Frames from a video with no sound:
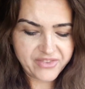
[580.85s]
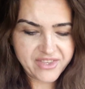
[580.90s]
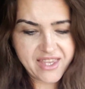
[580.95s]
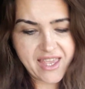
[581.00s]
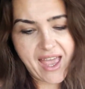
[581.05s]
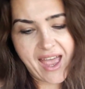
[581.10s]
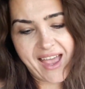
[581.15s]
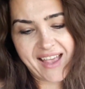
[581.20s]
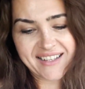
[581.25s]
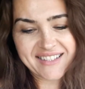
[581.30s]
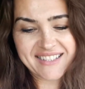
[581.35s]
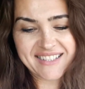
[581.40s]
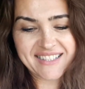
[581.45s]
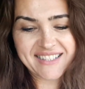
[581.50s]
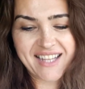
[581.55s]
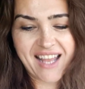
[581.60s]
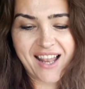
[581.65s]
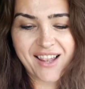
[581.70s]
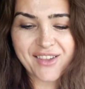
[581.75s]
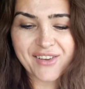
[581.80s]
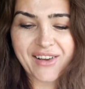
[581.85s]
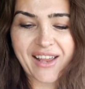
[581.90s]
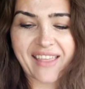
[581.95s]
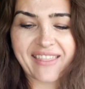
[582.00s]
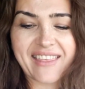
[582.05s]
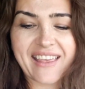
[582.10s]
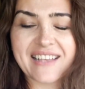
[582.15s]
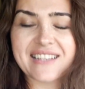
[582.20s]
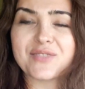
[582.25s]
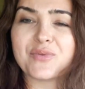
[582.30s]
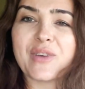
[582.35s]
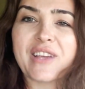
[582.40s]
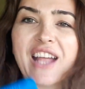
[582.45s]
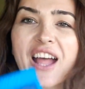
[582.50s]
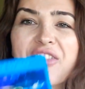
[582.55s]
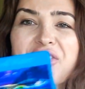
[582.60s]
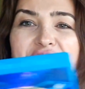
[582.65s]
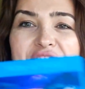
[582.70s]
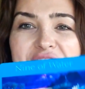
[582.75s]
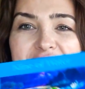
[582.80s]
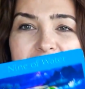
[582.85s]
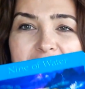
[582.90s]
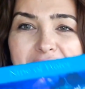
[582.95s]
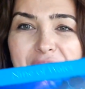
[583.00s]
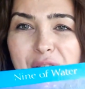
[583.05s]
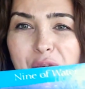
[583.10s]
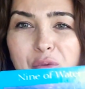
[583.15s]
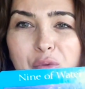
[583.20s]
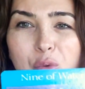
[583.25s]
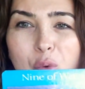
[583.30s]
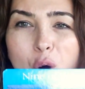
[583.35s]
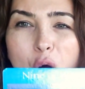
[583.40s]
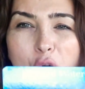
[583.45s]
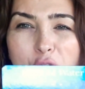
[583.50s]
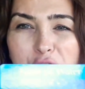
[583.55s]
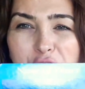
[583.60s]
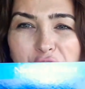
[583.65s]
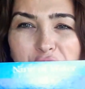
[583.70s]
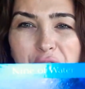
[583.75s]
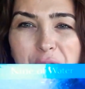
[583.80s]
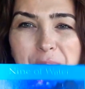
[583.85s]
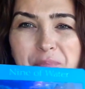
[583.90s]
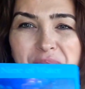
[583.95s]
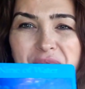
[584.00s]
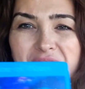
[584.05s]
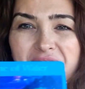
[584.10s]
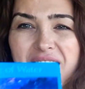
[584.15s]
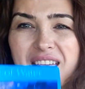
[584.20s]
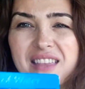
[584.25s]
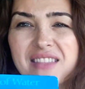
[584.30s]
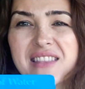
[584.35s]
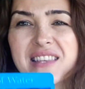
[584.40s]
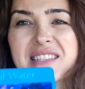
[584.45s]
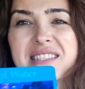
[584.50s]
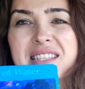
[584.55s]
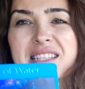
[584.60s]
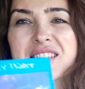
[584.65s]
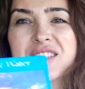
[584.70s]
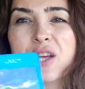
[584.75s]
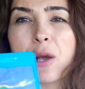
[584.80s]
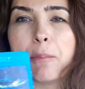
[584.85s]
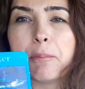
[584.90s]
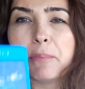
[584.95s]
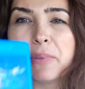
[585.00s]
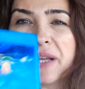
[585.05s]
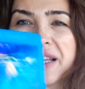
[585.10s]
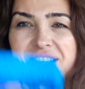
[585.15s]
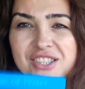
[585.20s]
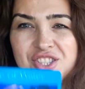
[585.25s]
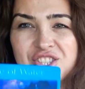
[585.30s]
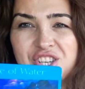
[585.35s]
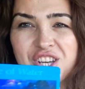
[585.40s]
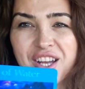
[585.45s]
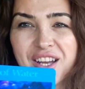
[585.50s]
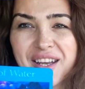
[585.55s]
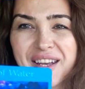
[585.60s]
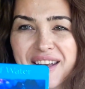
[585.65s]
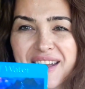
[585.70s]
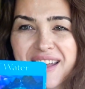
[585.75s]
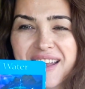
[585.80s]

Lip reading: Yes, and look at this. We got the 9 of Water. This is completion.